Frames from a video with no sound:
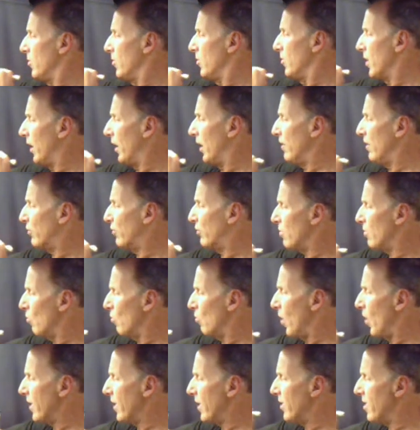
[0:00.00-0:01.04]
You got to leave some
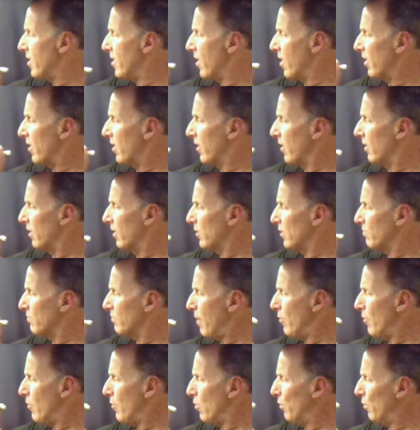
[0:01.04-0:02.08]
white in there, because
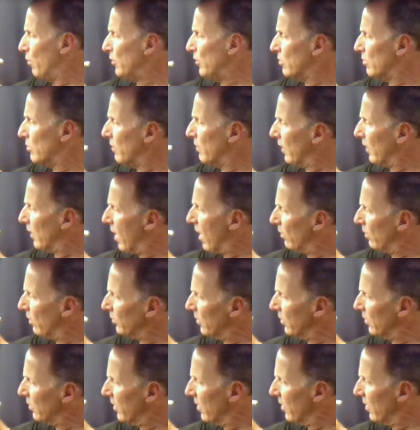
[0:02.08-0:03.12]
maybe we'll put some
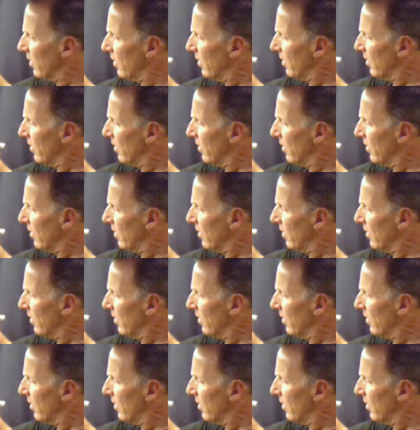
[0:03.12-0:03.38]
clouds in.